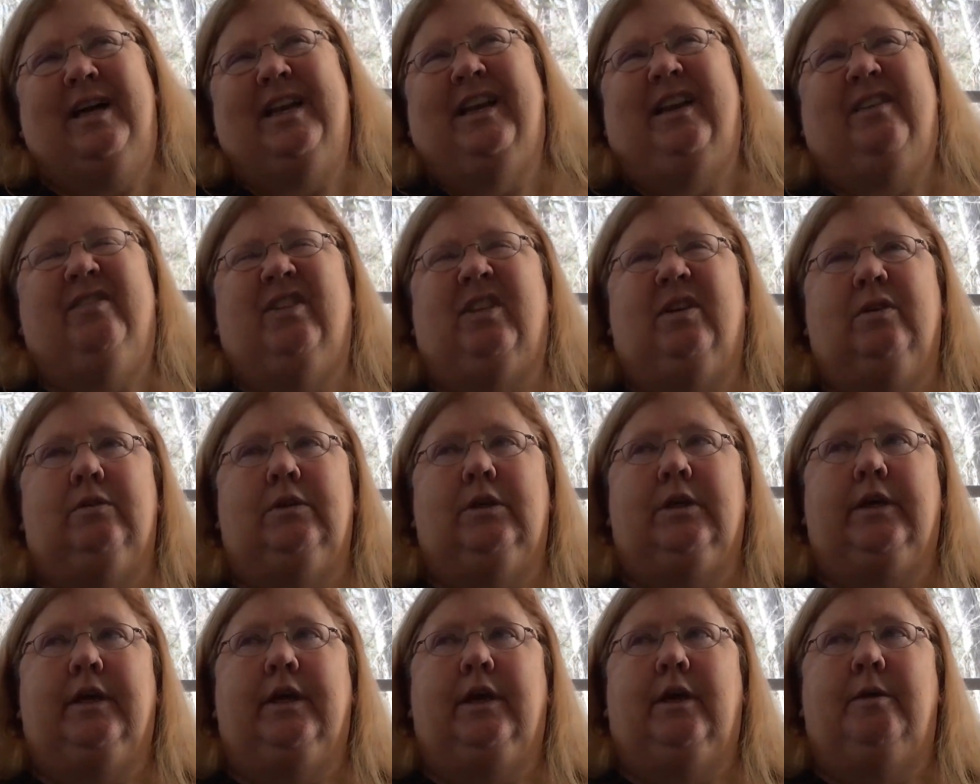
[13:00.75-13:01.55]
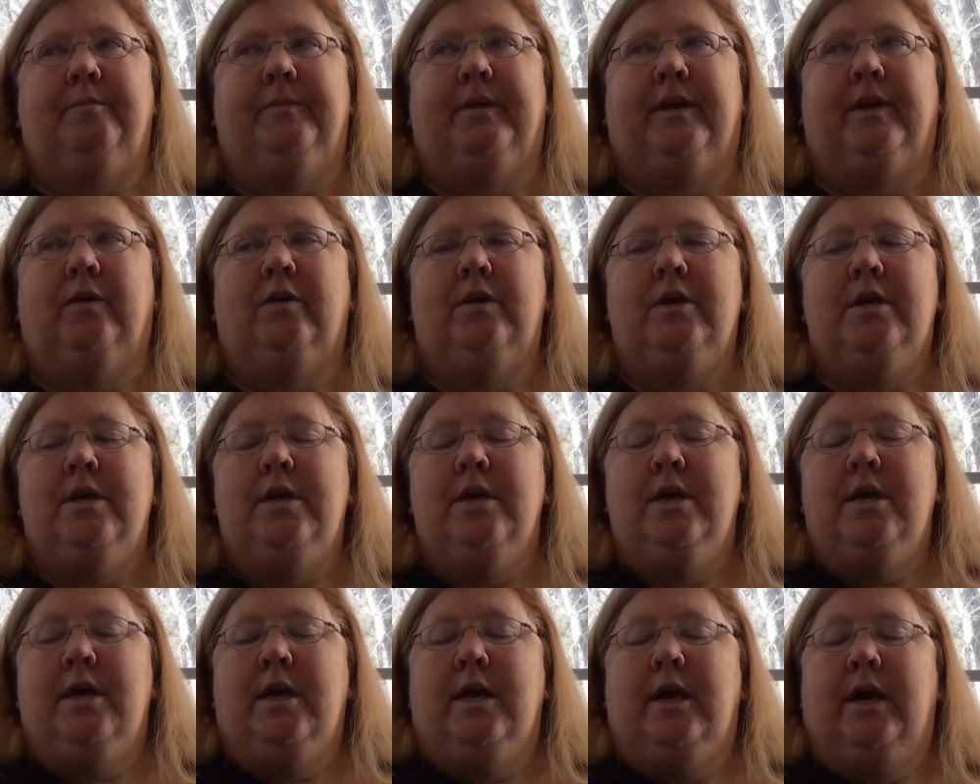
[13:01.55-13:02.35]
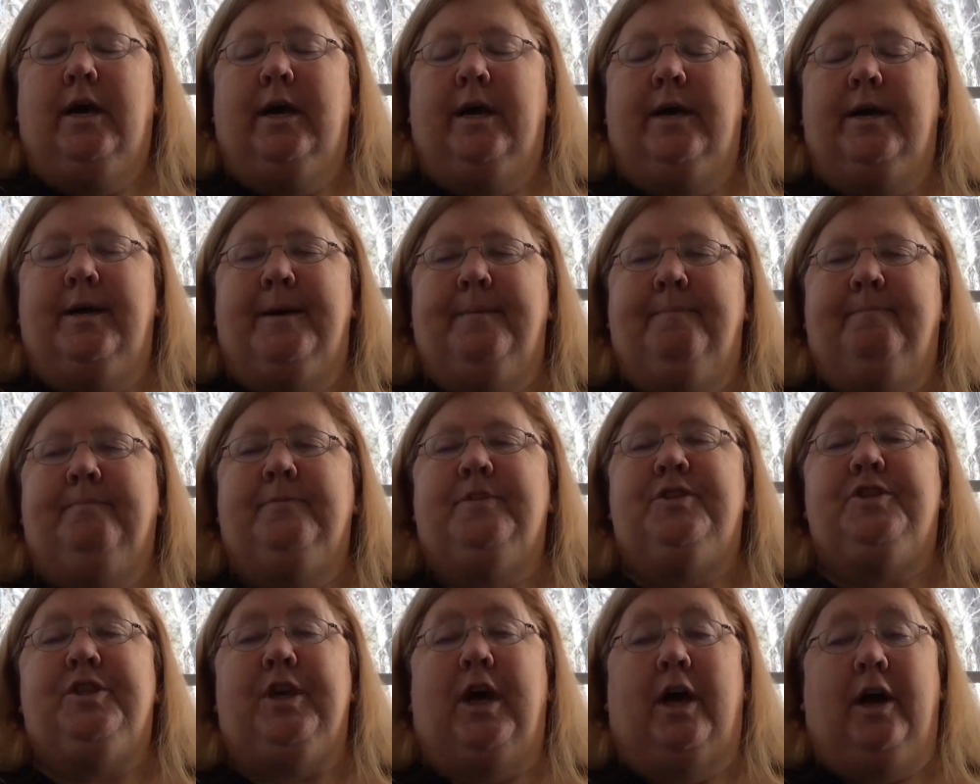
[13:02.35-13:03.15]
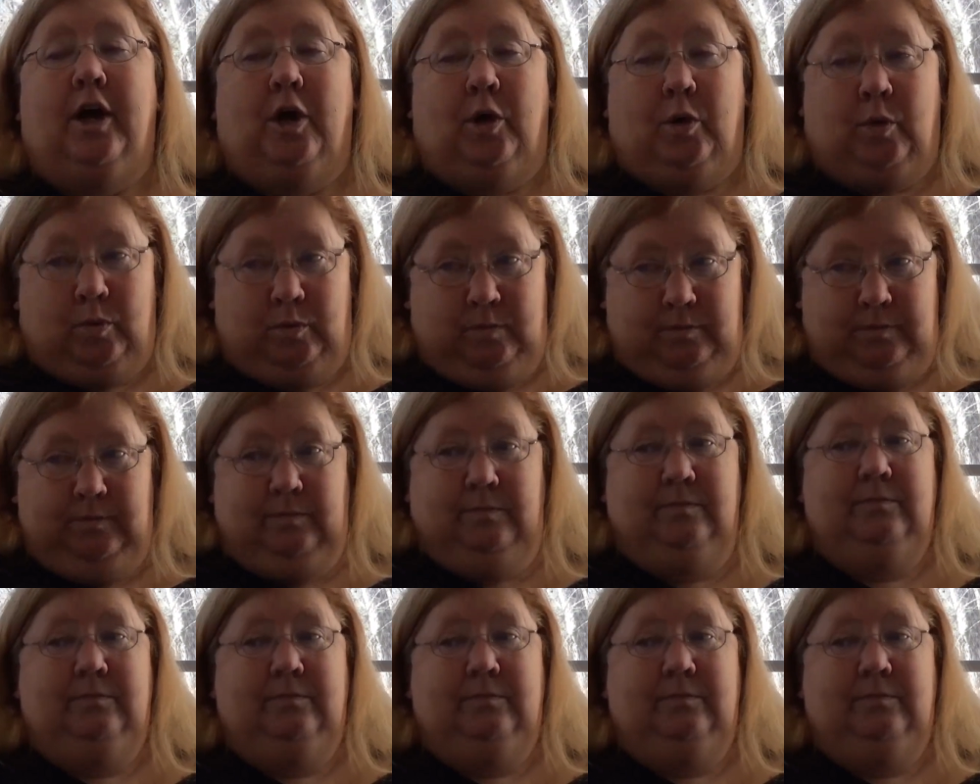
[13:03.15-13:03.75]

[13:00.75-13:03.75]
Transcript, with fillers: i have to go look it up now. Um, so